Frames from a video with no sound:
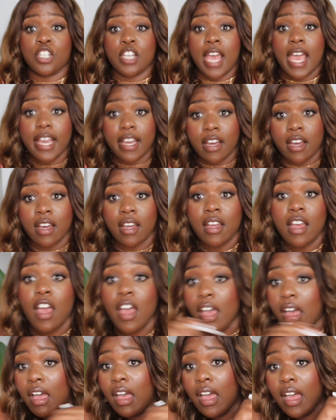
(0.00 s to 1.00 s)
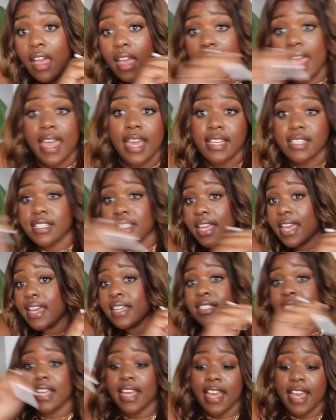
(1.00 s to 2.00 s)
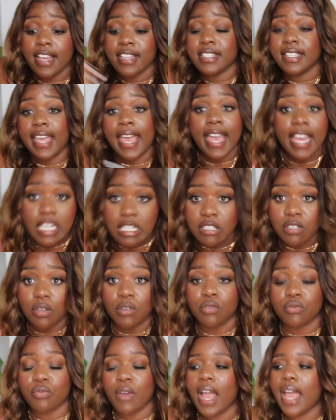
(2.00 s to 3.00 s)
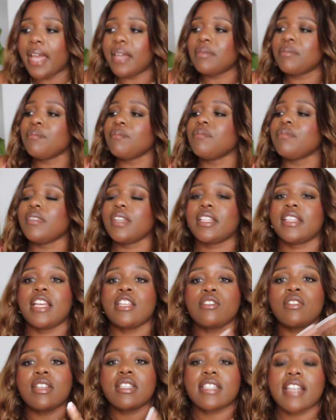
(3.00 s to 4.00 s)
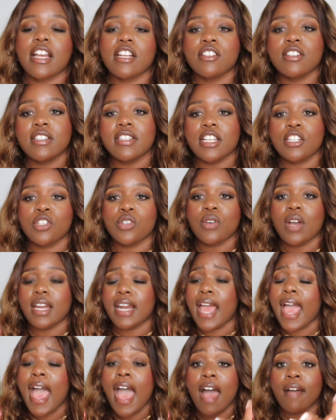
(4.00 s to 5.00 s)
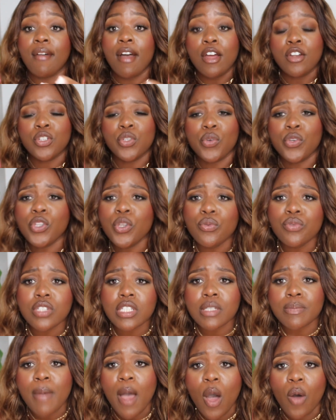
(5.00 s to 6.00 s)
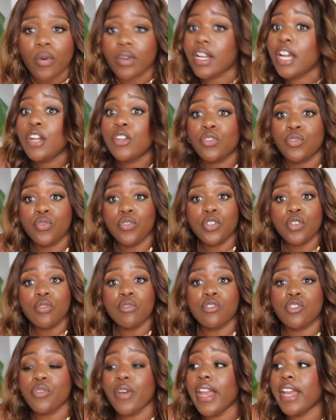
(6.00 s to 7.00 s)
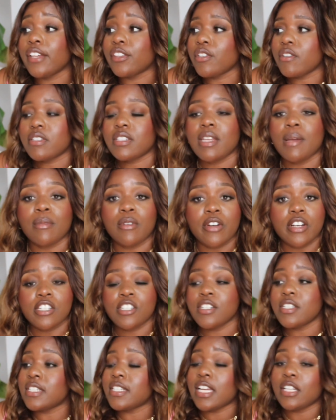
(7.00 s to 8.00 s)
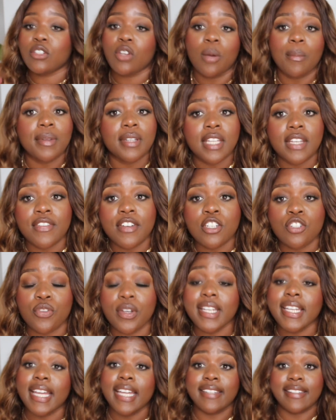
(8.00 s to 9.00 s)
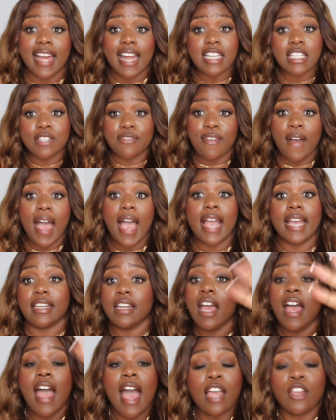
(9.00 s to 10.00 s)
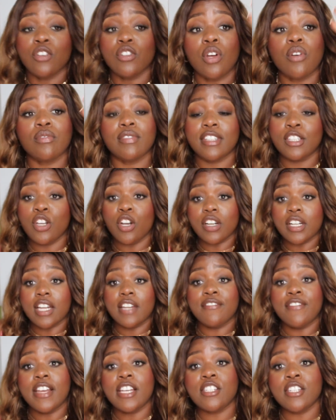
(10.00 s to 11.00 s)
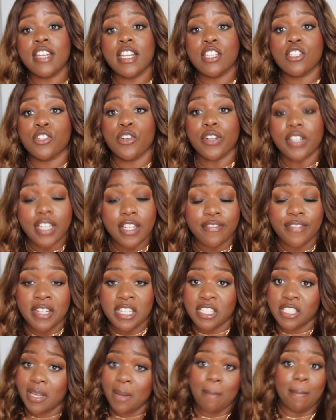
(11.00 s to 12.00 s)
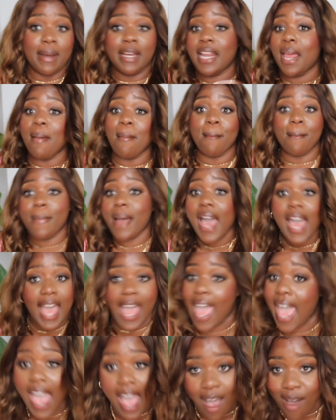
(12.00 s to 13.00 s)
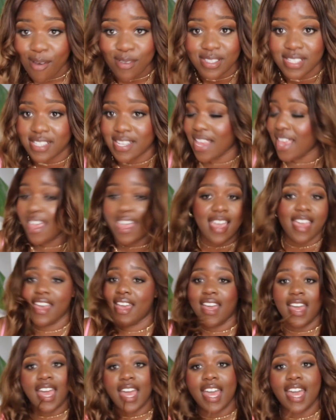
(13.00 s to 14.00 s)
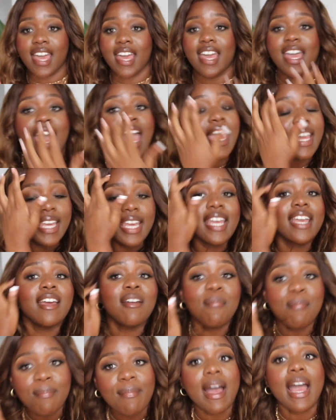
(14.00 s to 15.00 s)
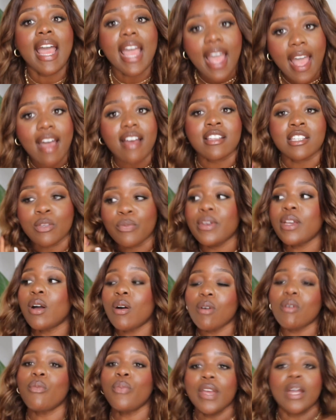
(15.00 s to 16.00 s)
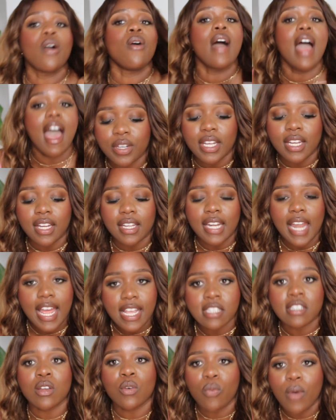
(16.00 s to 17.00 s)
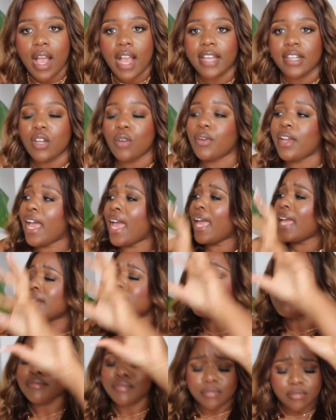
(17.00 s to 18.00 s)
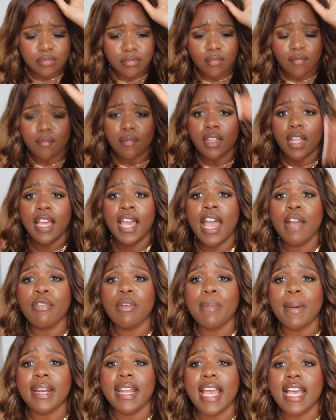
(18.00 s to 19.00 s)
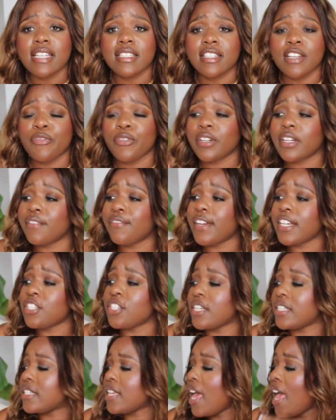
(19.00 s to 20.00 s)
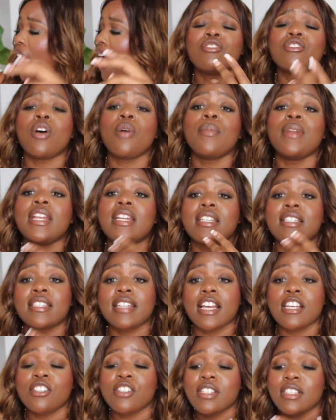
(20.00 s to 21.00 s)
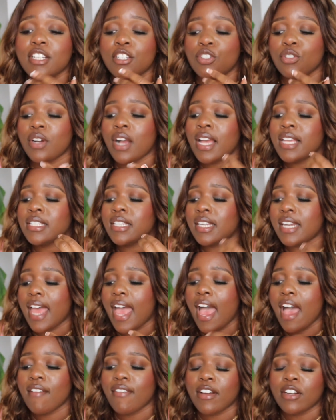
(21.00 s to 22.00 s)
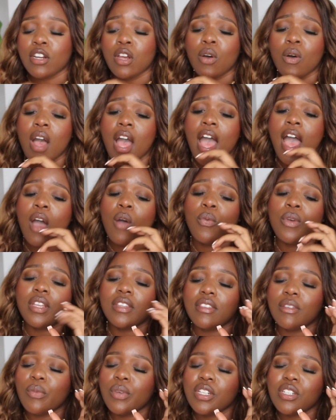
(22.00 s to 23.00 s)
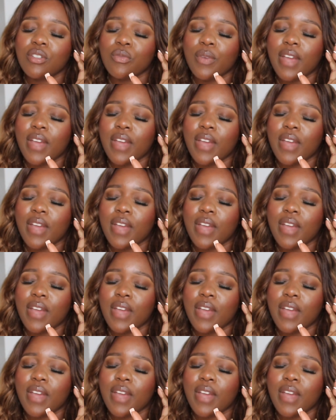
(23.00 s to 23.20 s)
check. XXX canceled, right? These are discussions that you gotta have. Do you smoke? Do you drink? There's some Christians that don't believe in drinking. That's fine. You know, your conviction is your conviction. But in my house, hey, in my house, we gonna drink a glass of wine, okay? Everybody has different convictions. There's so many discussions that you guys need to have. I know we